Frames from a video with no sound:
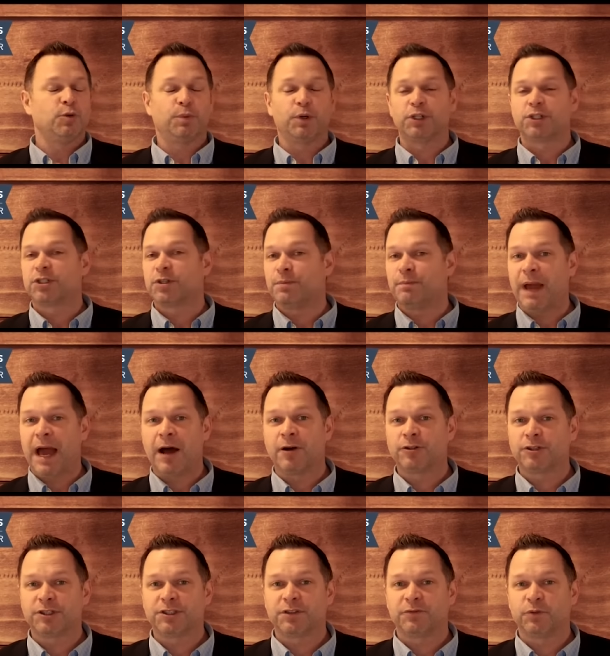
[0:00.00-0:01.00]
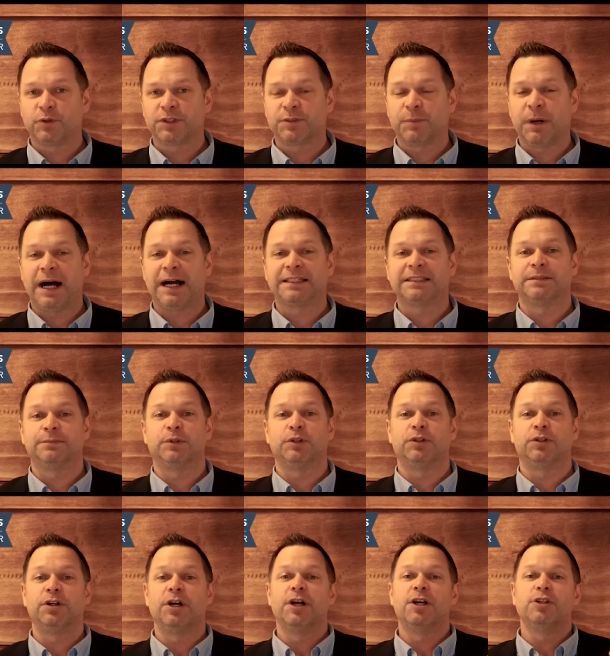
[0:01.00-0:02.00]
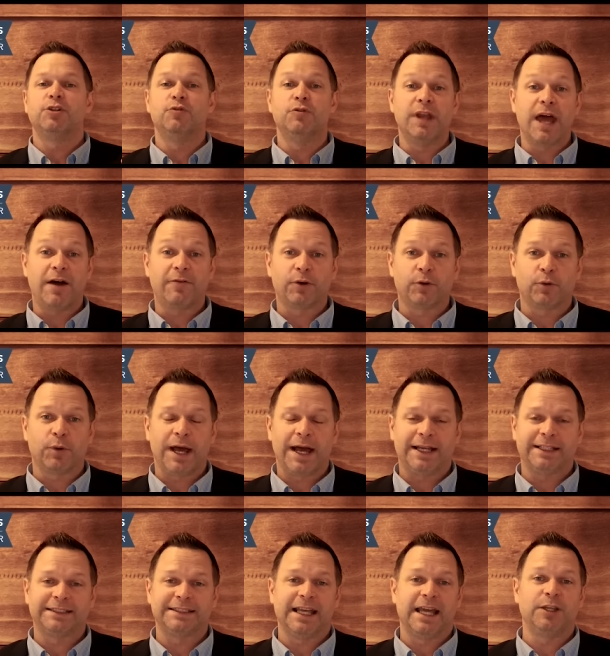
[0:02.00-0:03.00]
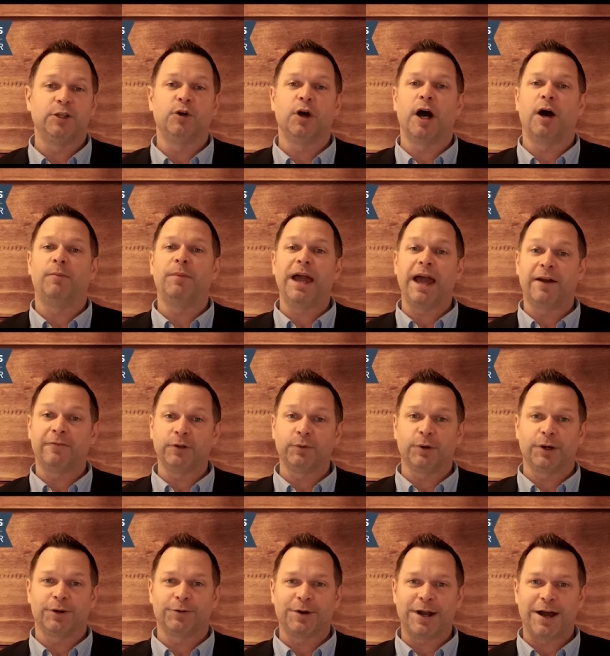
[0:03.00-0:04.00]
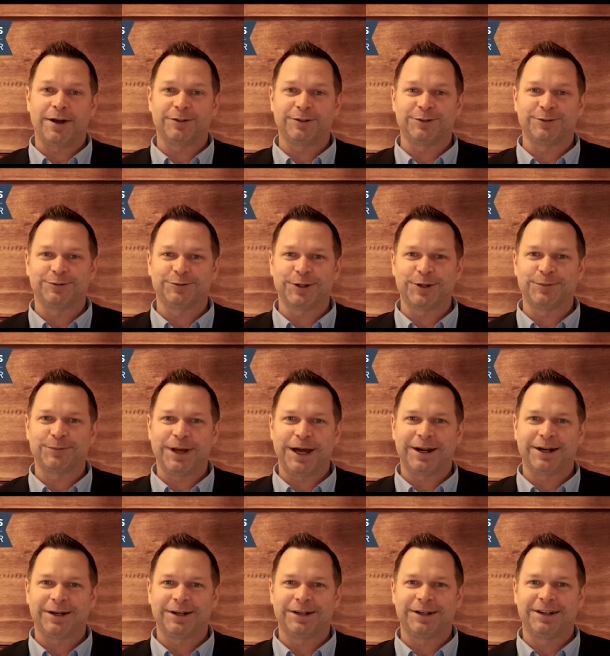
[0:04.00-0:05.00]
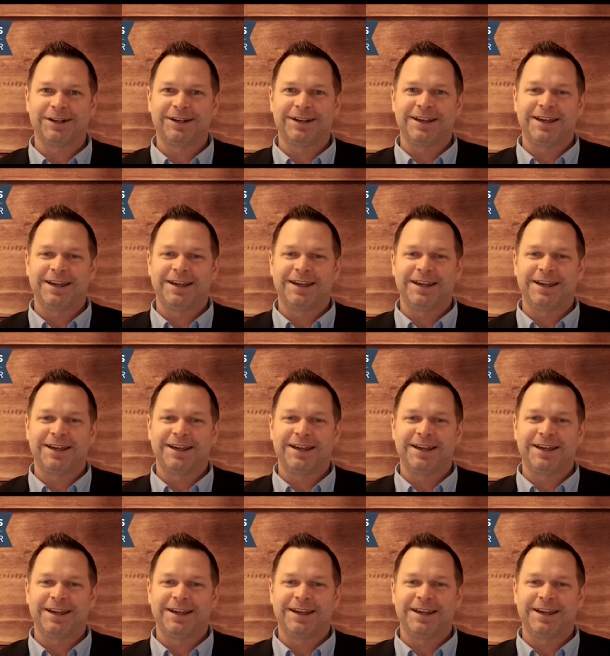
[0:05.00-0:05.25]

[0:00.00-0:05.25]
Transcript: You push the boundaries of what's possible, you never rest, and you help everyone around you grow better.